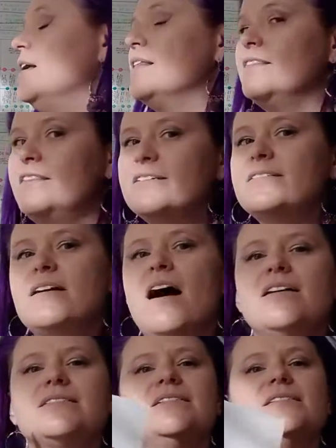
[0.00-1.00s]
This
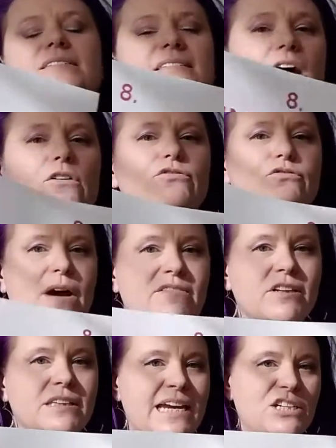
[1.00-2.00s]
causes
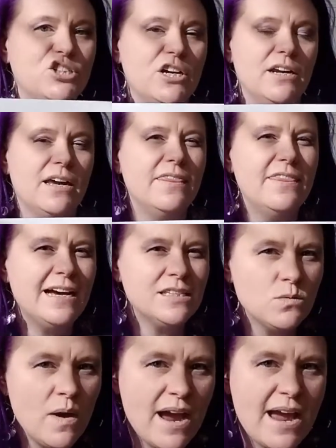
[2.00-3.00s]
self-revelation. And
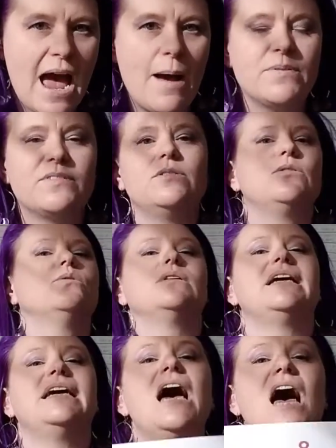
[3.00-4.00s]
that's why I
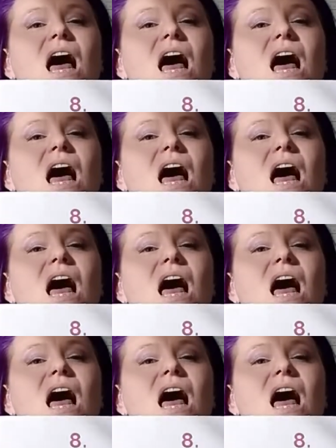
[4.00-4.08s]
absolutely